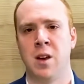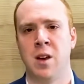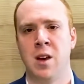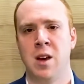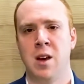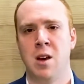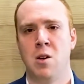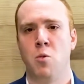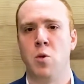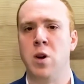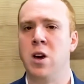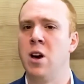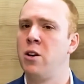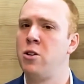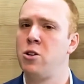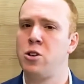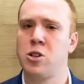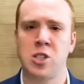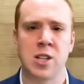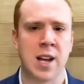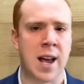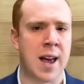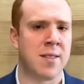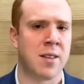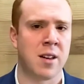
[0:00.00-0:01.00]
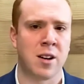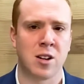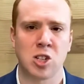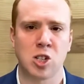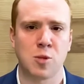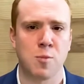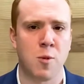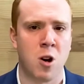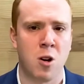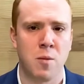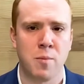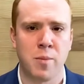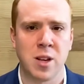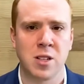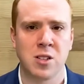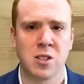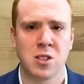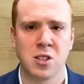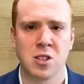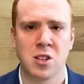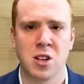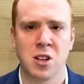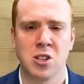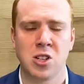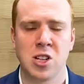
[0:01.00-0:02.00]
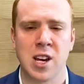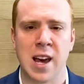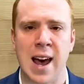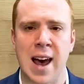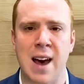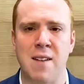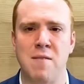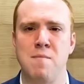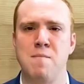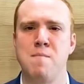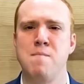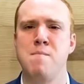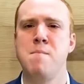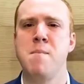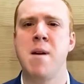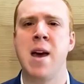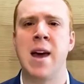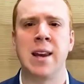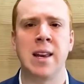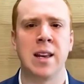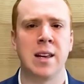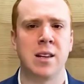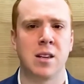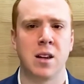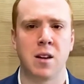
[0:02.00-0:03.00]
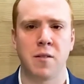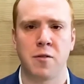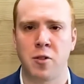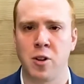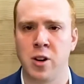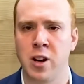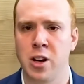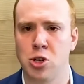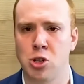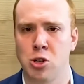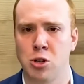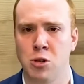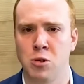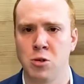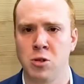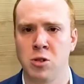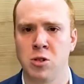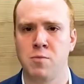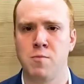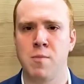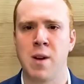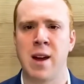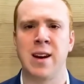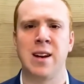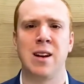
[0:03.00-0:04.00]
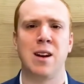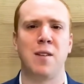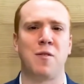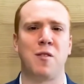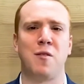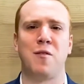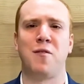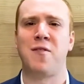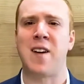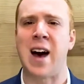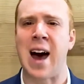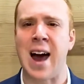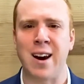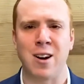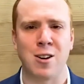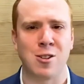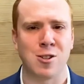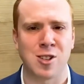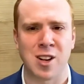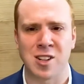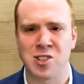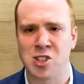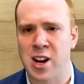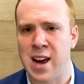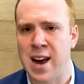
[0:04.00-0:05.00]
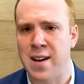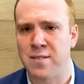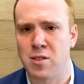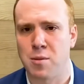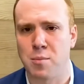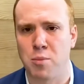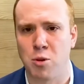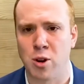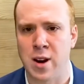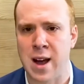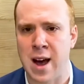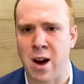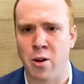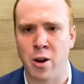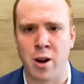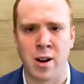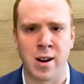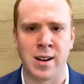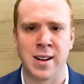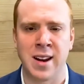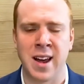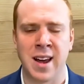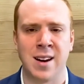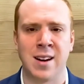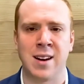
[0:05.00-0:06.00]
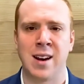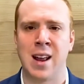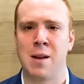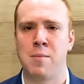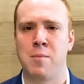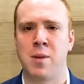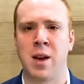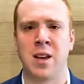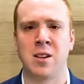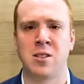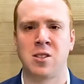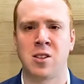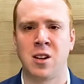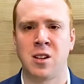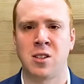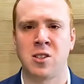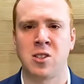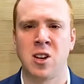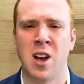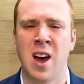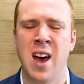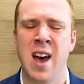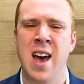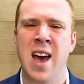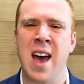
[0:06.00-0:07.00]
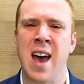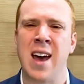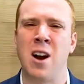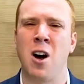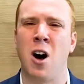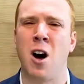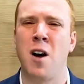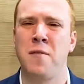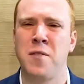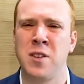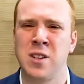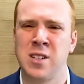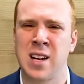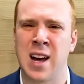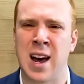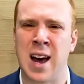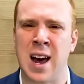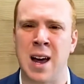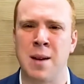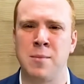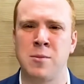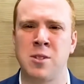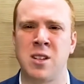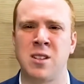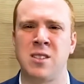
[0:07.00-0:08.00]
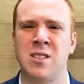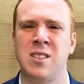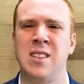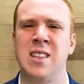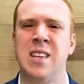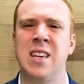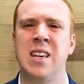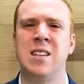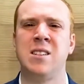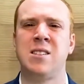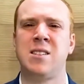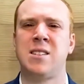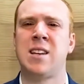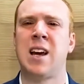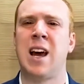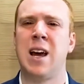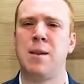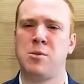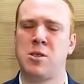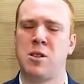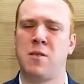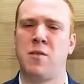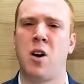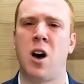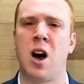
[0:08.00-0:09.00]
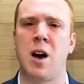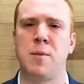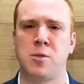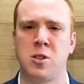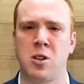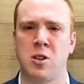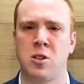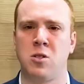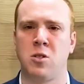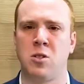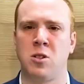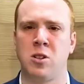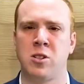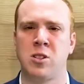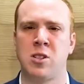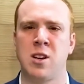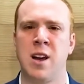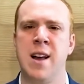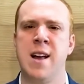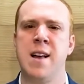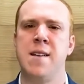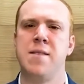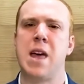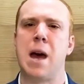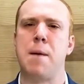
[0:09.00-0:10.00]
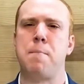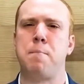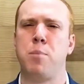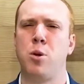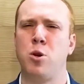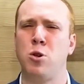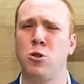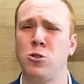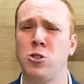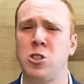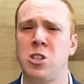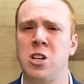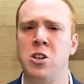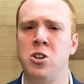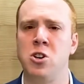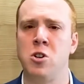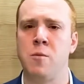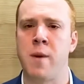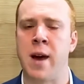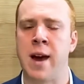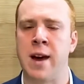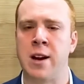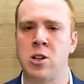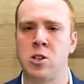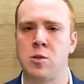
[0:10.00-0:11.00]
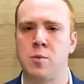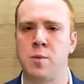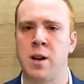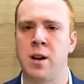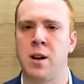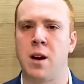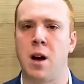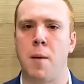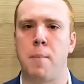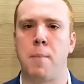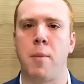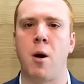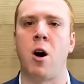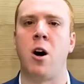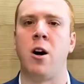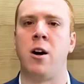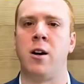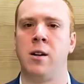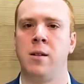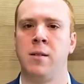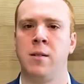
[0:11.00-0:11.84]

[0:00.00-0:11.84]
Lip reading: We understand that as small businesses, you have many different issues, many different fires that you have to put out on a day-to-day basis. And oftentimes it's these types of obstacles that pull senior management apart,